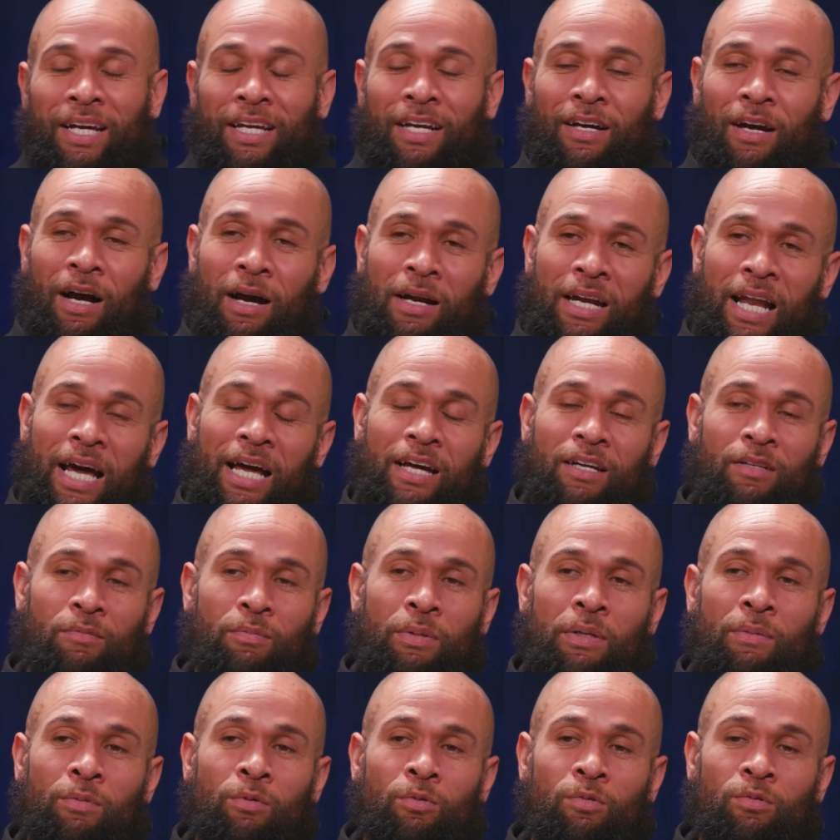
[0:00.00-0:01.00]
back here,
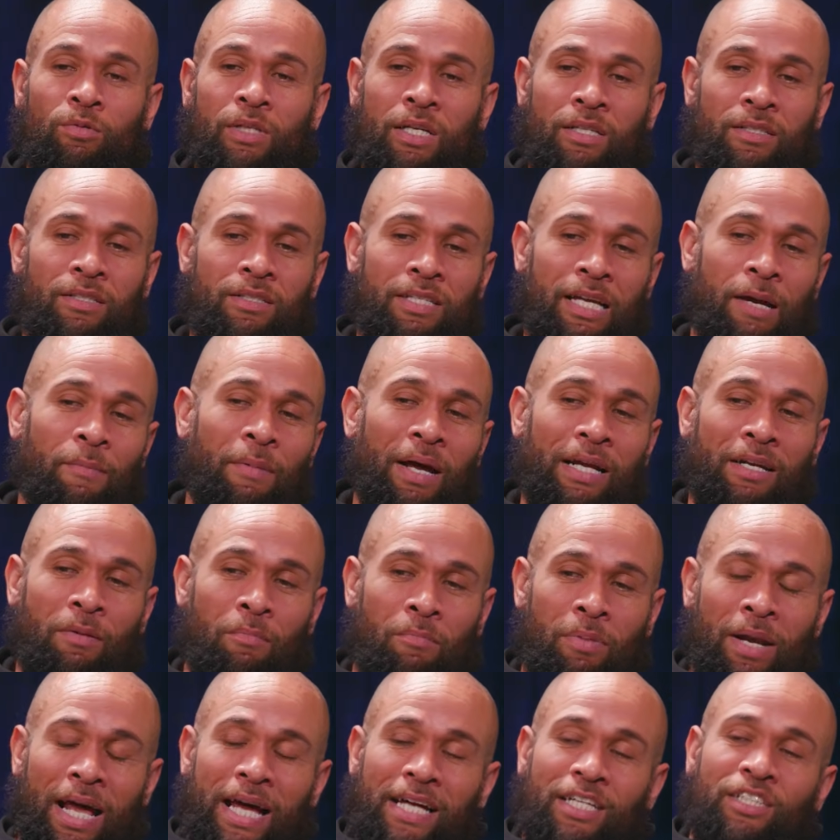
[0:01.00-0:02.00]
like people tend to say I'm like
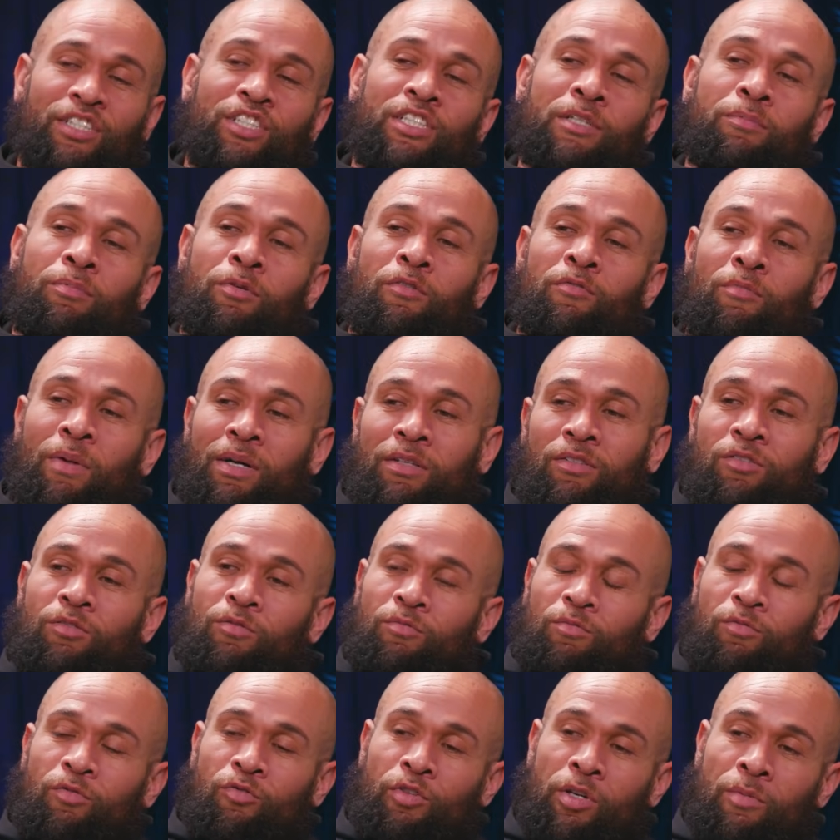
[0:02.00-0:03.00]
the black sheep of my
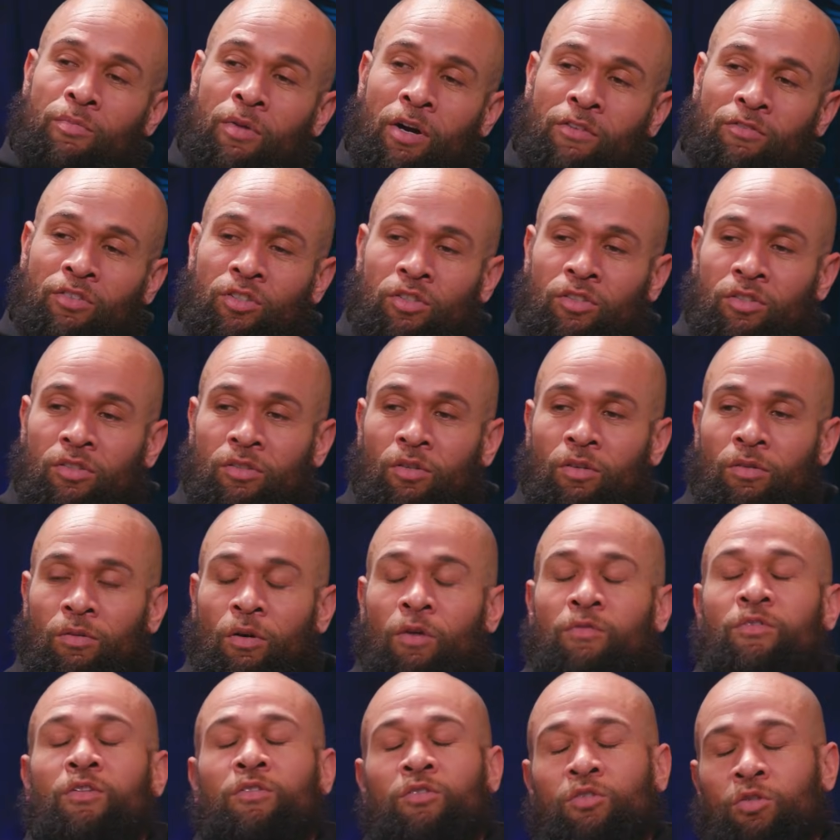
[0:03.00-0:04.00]
three brothers,
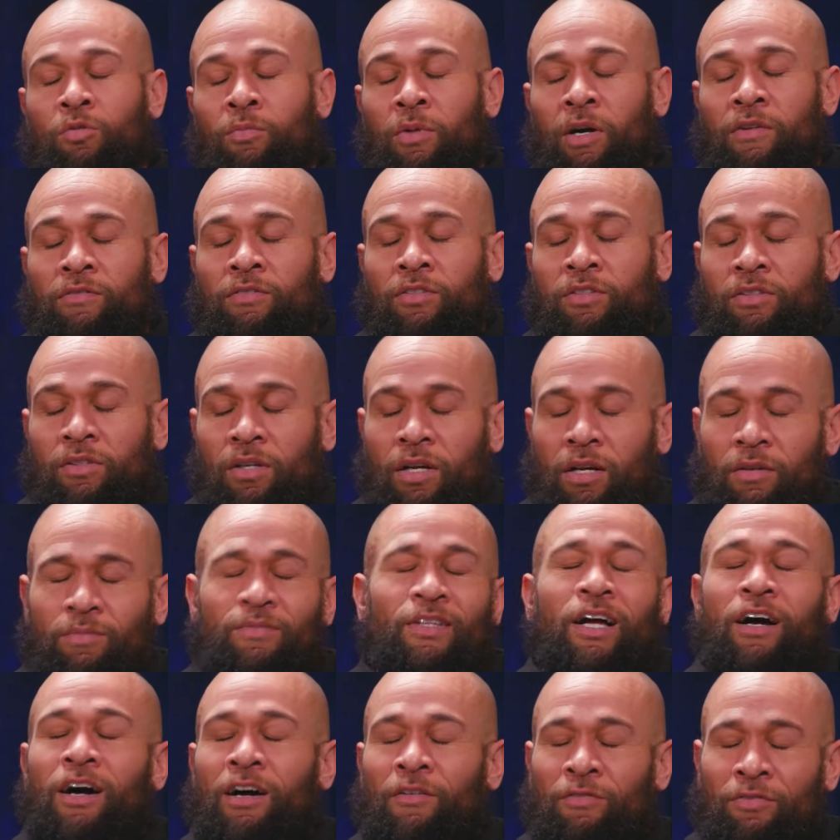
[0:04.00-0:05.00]
of the two brothers,
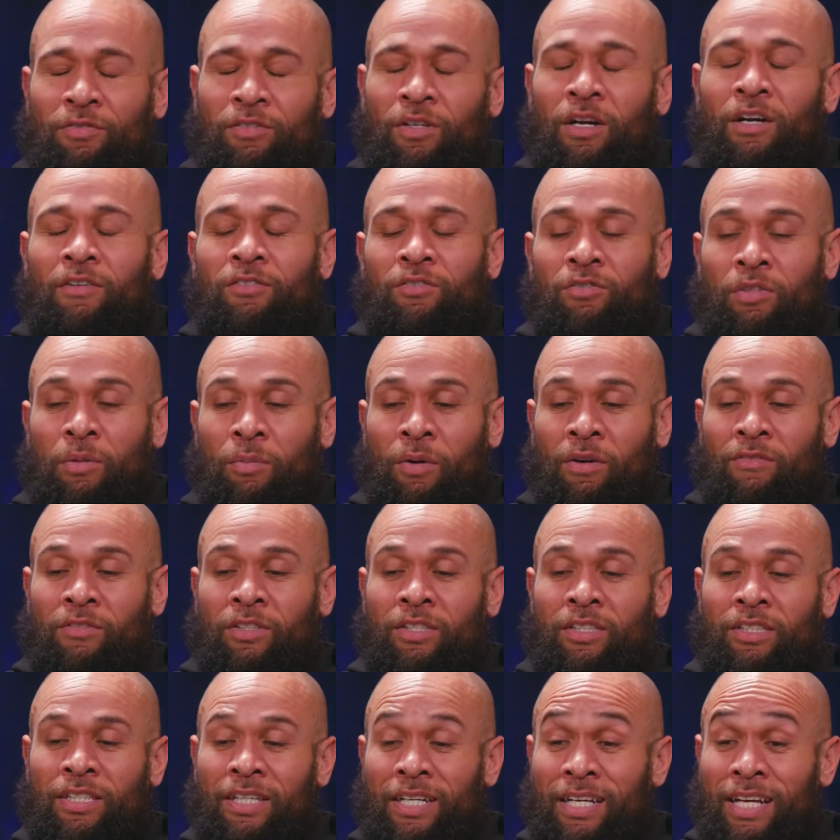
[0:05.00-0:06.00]
of three
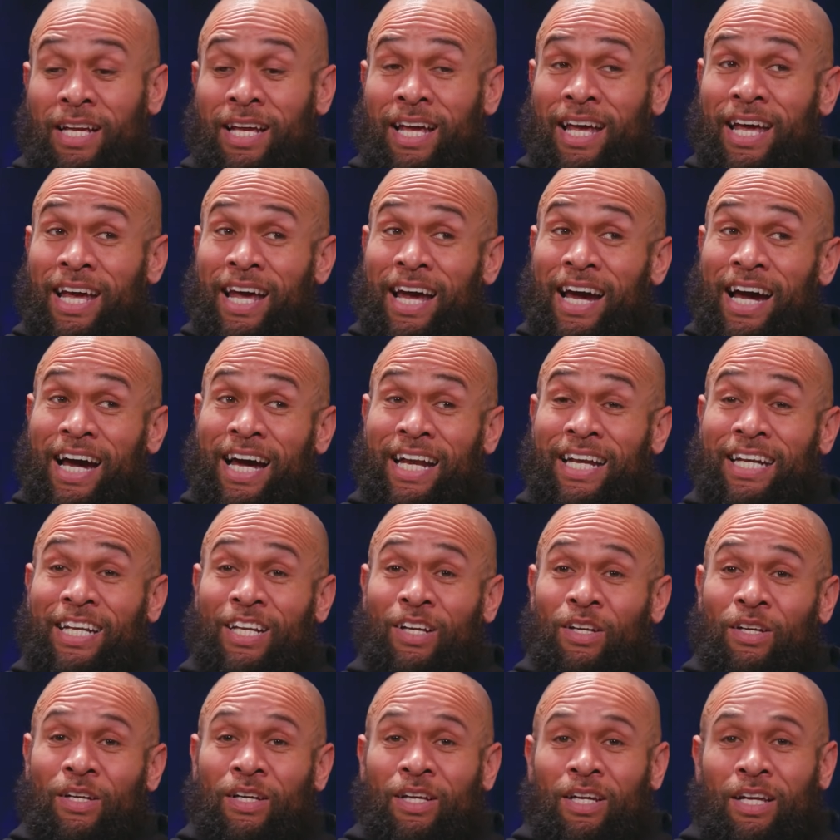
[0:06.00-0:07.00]
brothers,
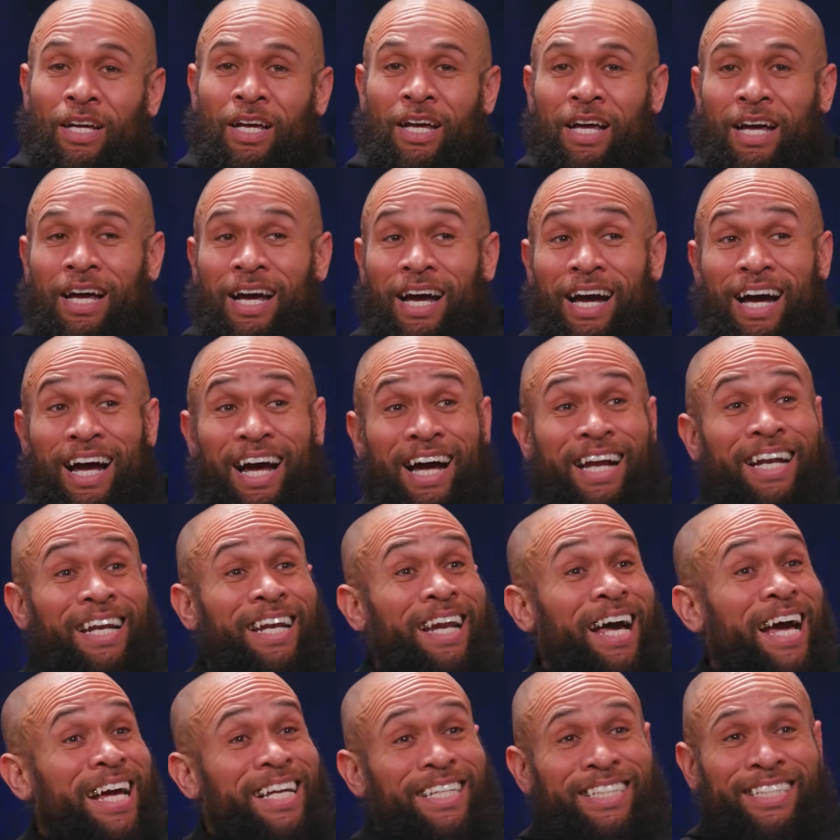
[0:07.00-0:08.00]
and I
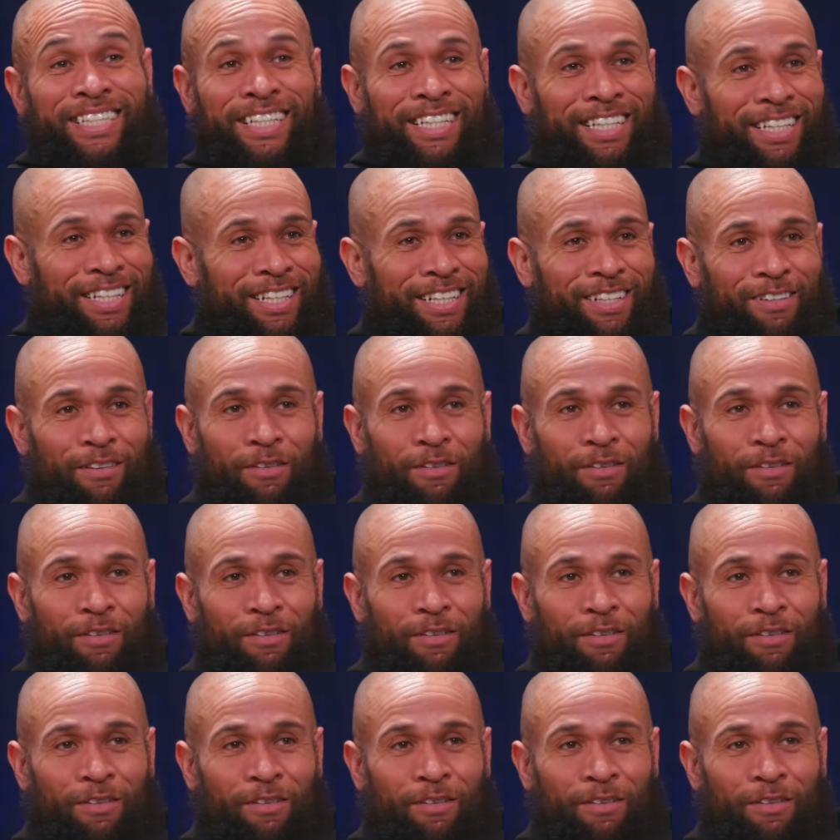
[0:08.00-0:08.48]
liked it.